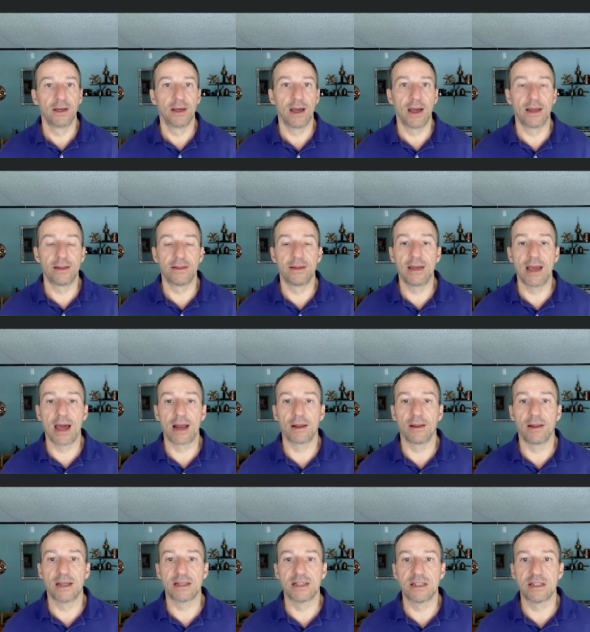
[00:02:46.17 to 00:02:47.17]
the
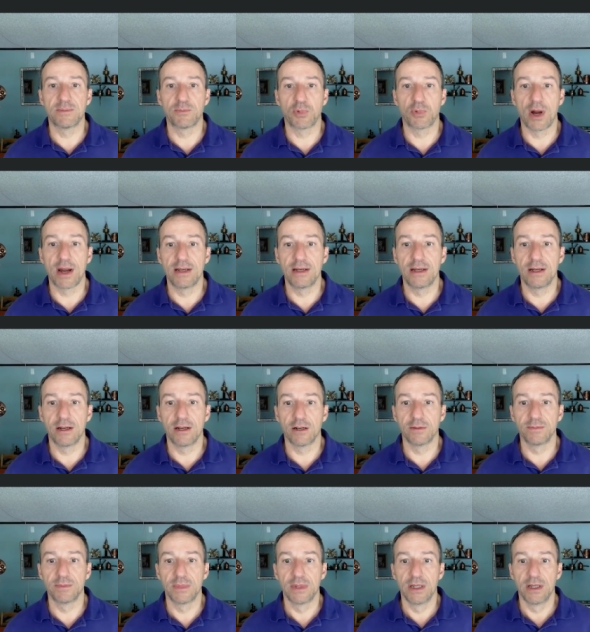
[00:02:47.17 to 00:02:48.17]
adolescent's brain
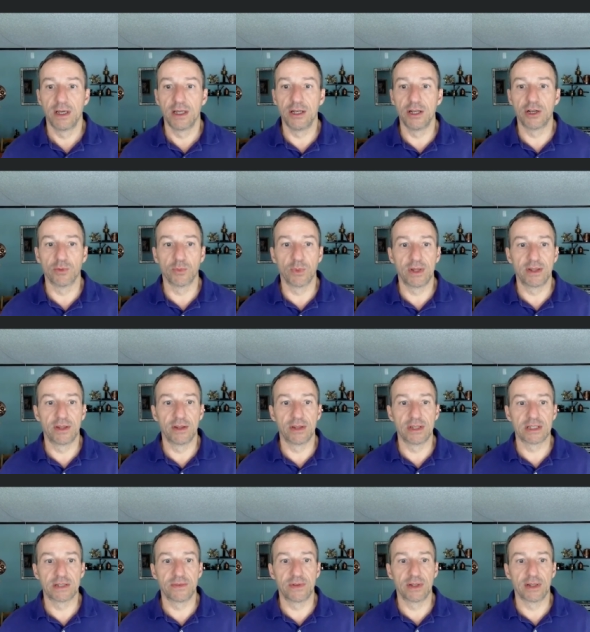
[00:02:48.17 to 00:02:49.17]
here. And you can read through
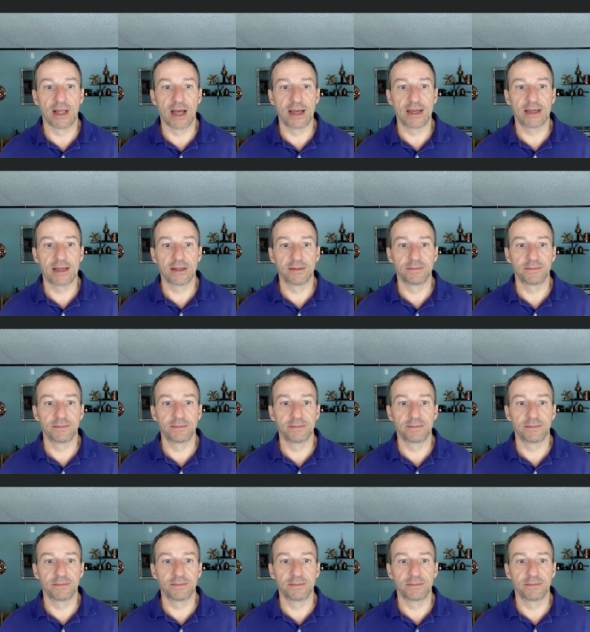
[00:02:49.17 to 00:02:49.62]
this if you'd like.